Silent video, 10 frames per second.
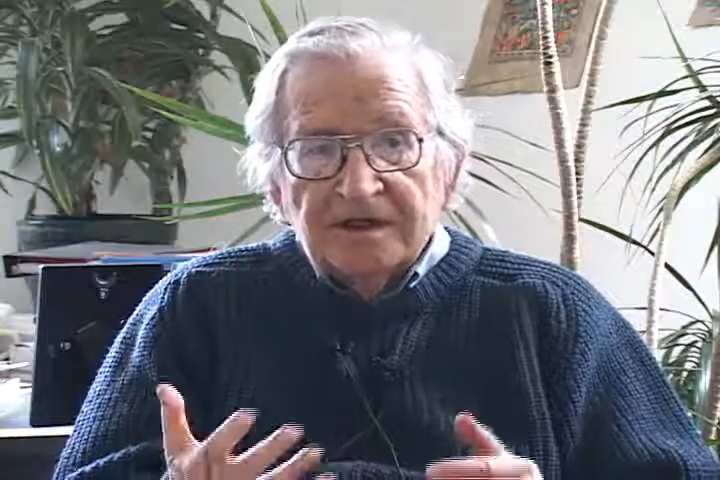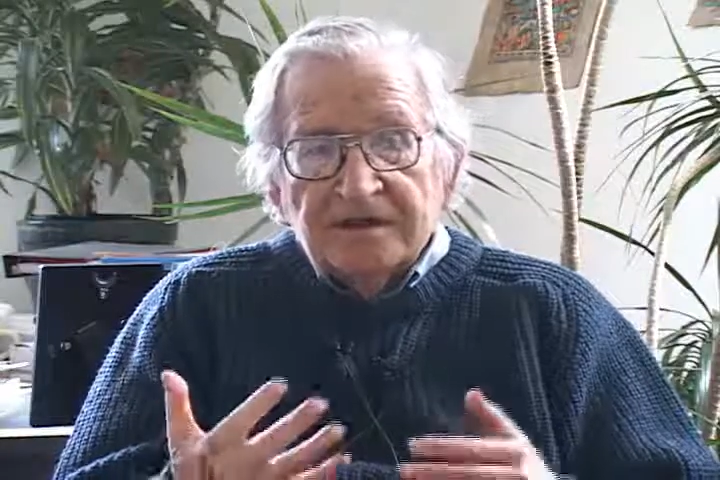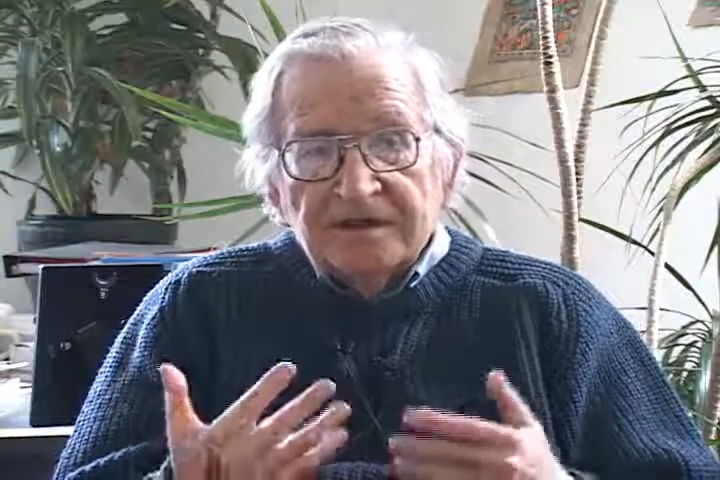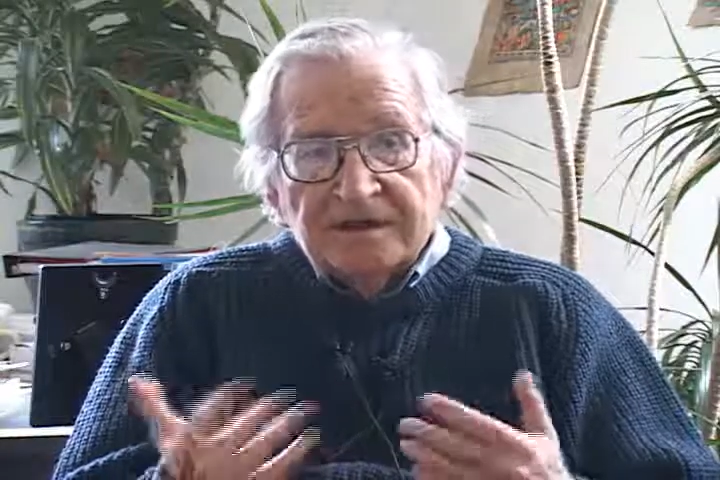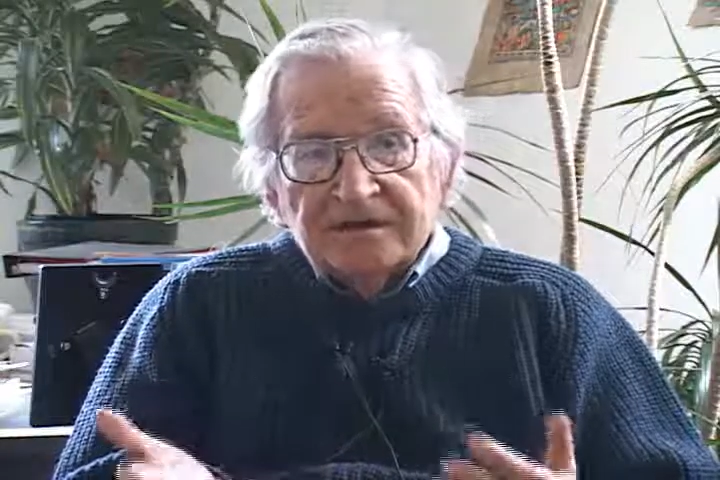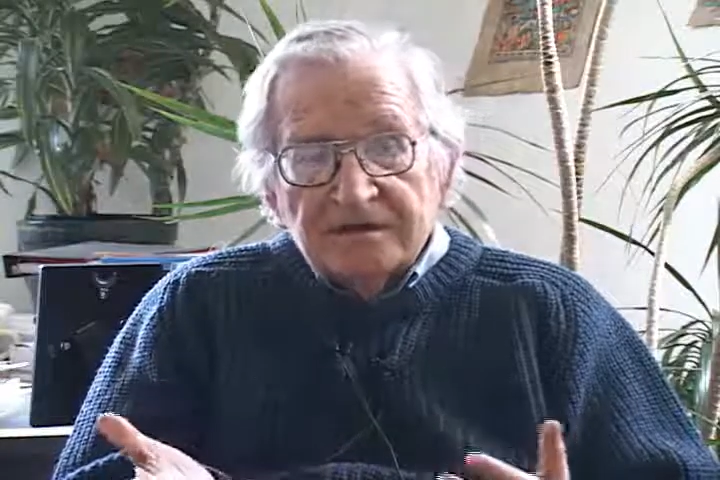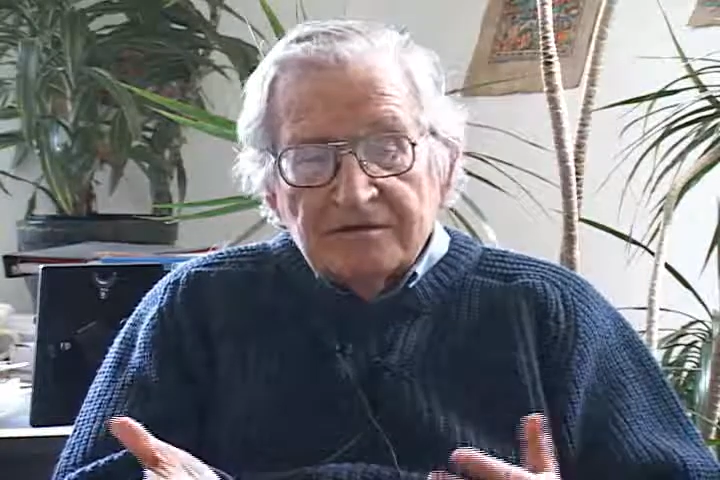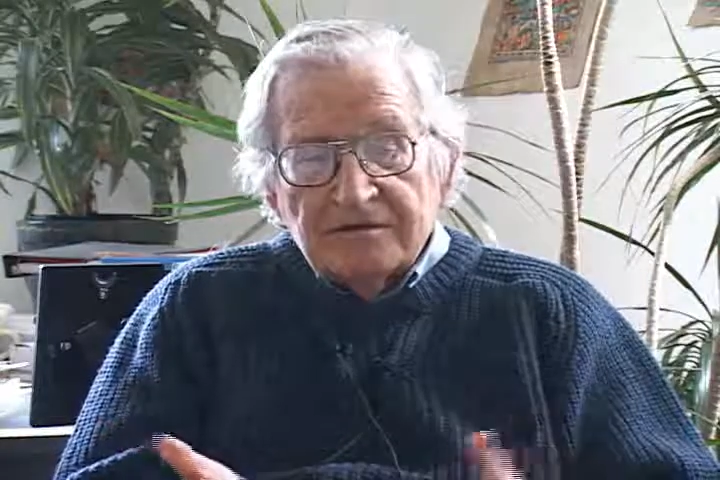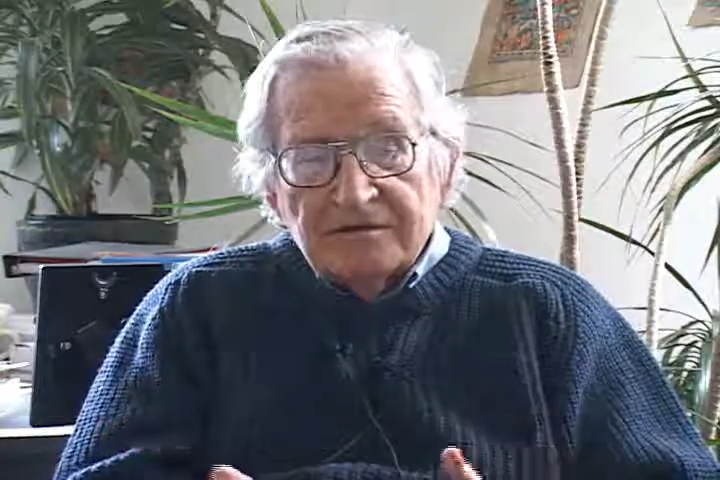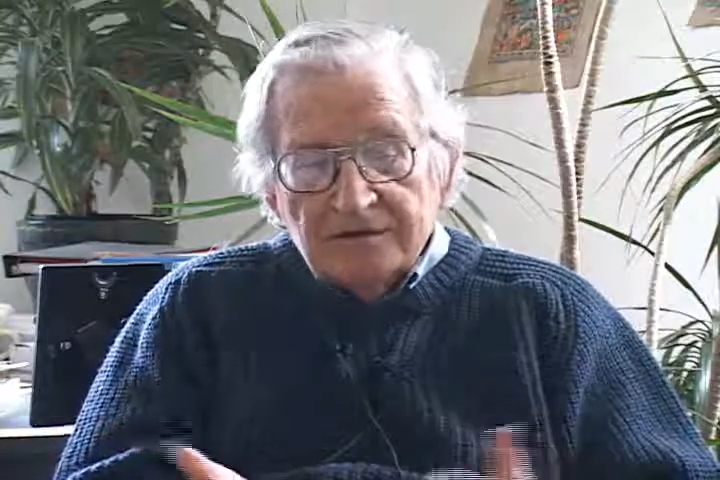
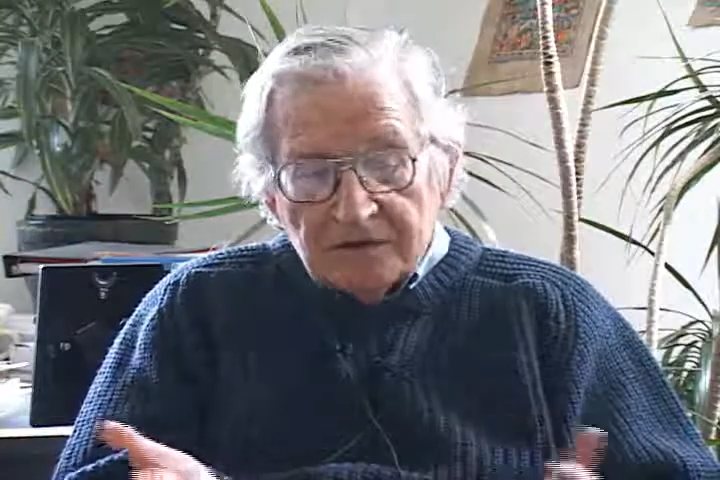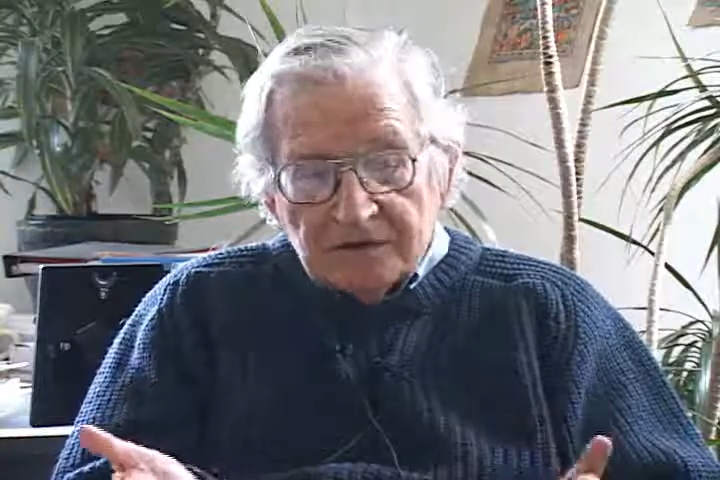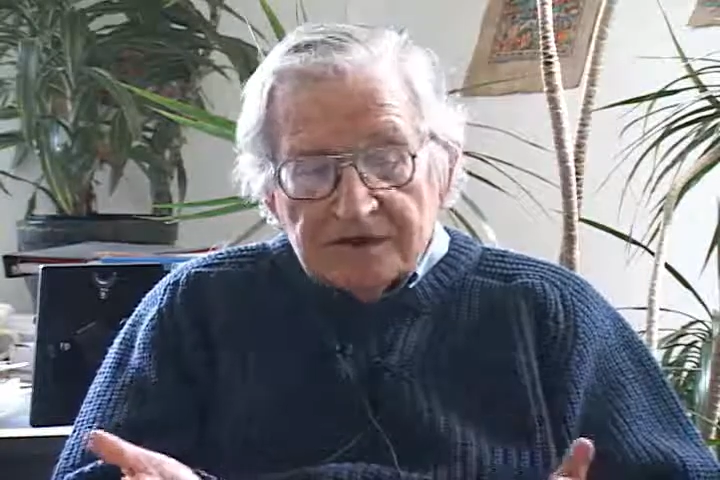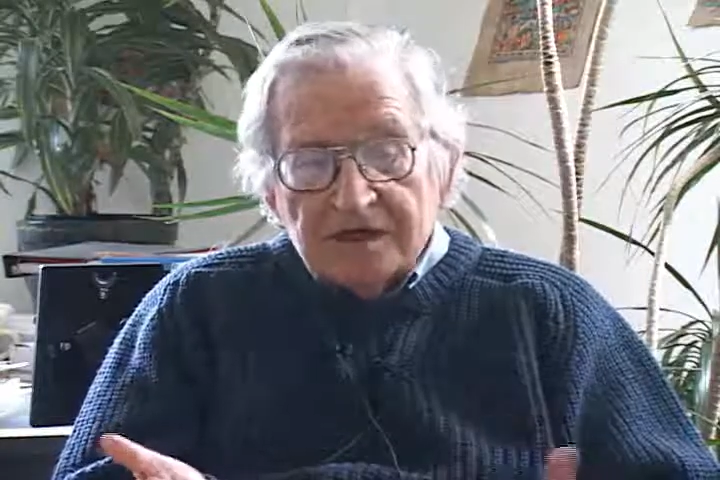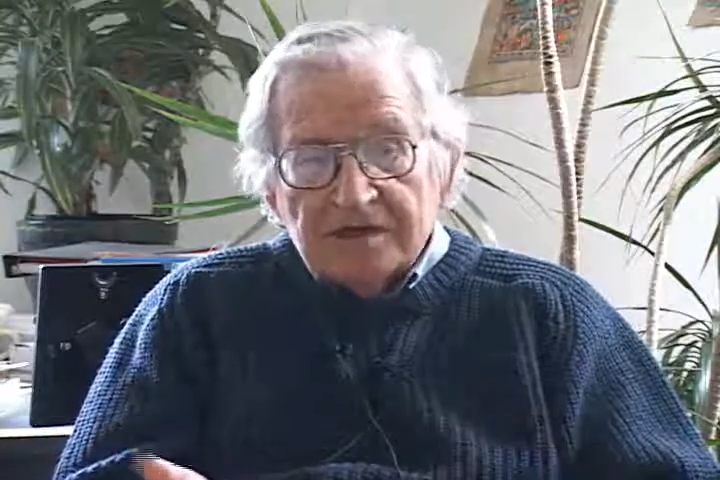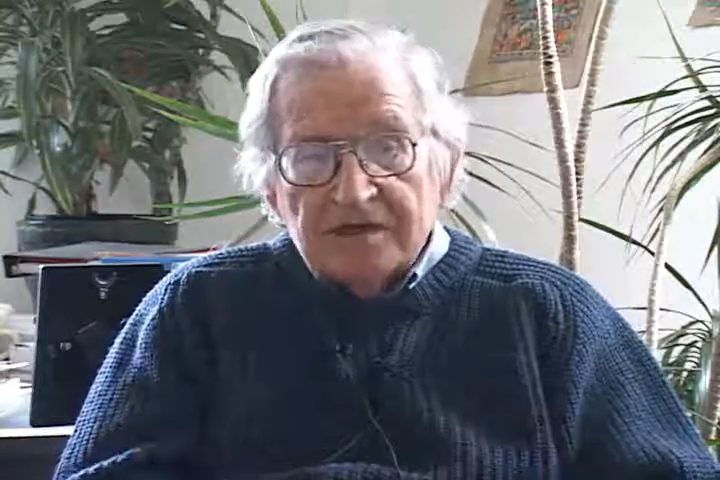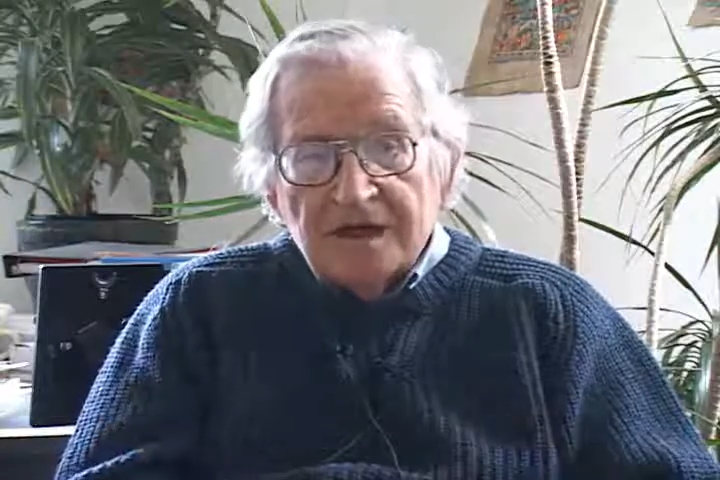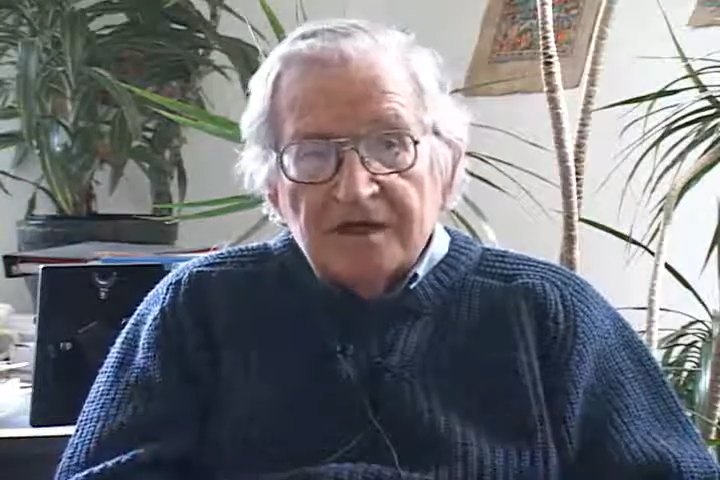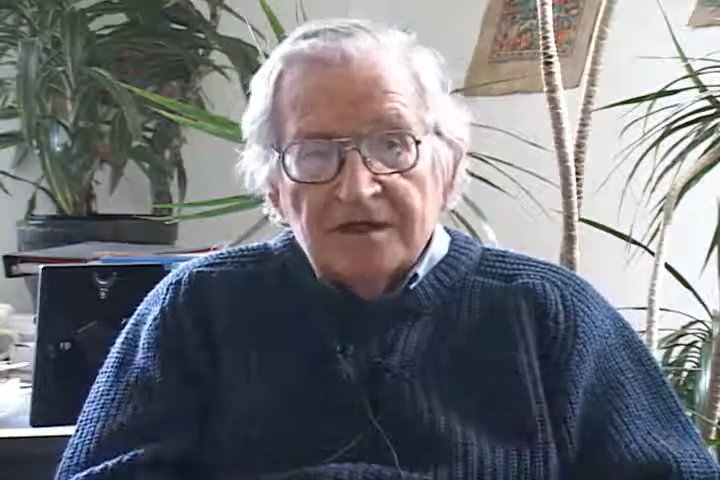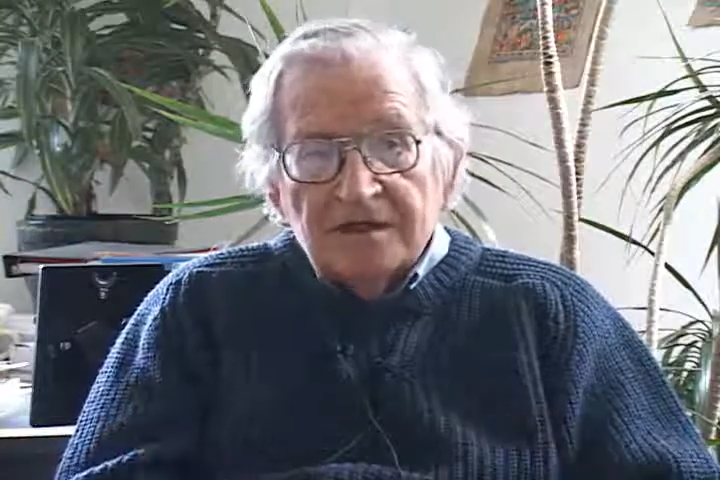What was said
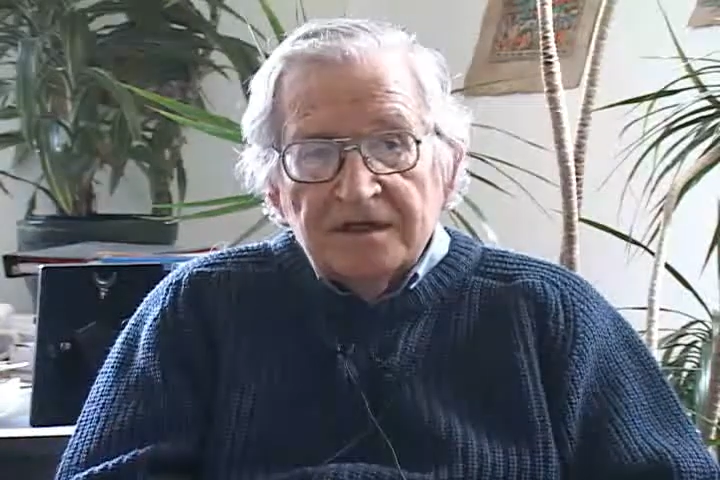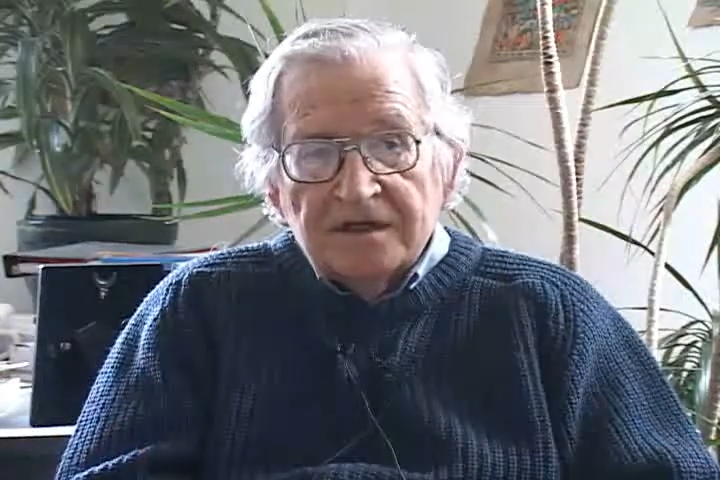standardly